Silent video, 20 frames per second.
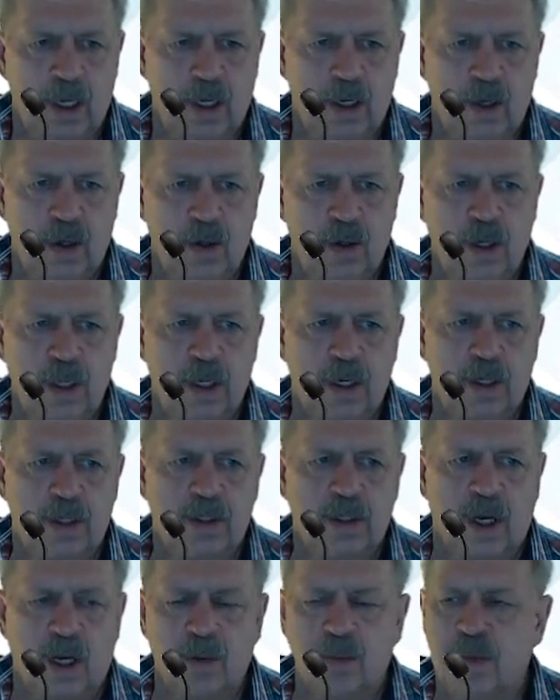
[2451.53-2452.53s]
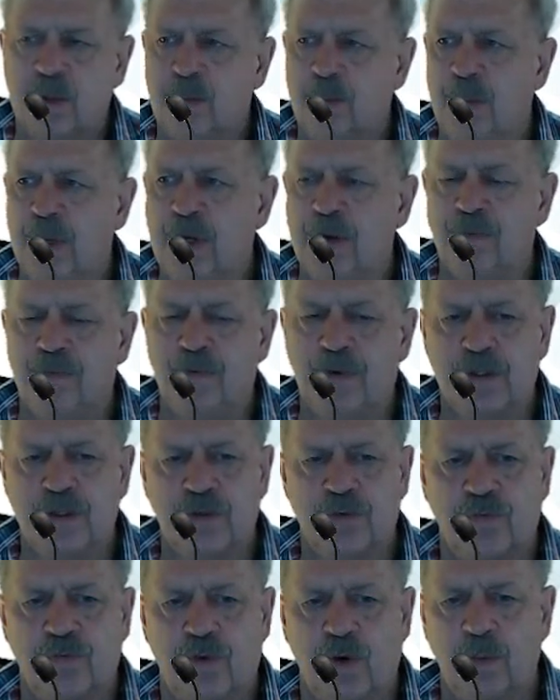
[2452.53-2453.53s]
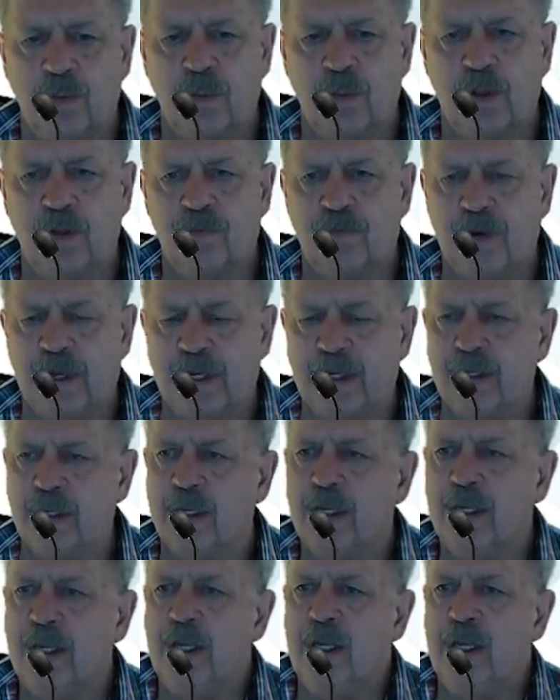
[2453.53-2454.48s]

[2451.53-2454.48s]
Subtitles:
early retirement benefits from the fund.